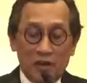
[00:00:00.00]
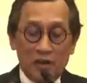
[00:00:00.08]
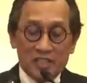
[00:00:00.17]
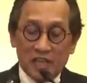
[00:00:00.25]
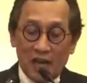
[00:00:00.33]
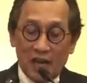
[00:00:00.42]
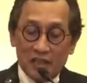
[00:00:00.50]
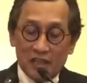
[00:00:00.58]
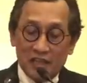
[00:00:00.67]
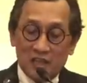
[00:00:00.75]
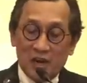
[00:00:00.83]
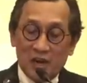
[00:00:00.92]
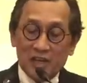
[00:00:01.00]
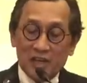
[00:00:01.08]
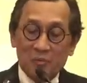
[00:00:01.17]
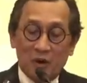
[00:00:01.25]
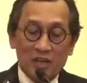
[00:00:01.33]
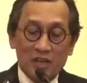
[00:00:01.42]
style in American
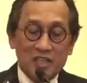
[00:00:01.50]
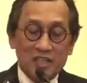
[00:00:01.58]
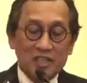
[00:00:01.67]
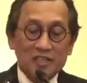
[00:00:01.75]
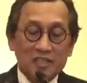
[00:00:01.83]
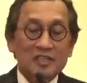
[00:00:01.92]
politics.